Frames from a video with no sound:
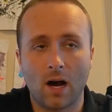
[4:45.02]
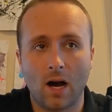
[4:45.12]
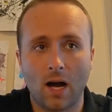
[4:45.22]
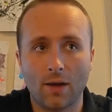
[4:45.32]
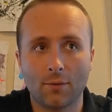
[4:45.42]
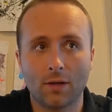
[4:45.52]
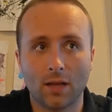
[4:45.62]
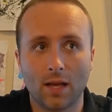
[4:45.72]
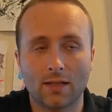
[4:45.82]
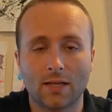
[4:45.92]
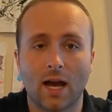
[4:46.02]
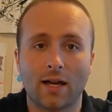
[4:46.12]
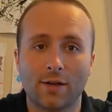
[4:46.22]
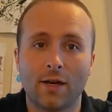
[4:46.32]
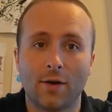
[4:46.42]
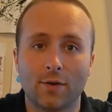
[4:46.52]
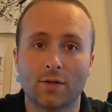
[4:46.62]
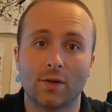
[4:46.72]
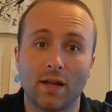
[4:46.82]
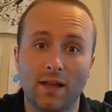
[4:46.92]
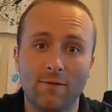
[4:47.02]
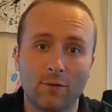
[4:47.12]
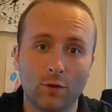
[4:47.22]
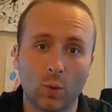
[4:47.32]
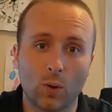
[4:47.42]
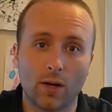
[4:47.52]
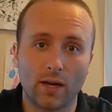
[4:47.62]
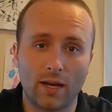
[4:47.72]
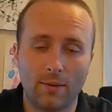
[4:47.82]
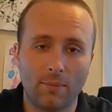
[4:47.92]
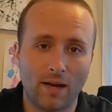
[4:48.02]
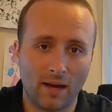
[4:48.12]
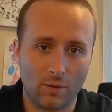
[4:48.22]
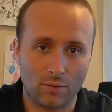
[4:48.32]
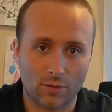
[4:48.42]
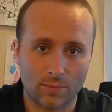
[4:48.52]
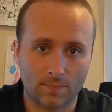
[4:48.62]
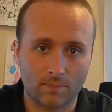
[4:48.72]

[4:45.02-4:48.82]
I realized that I could carry certain inventory in my house,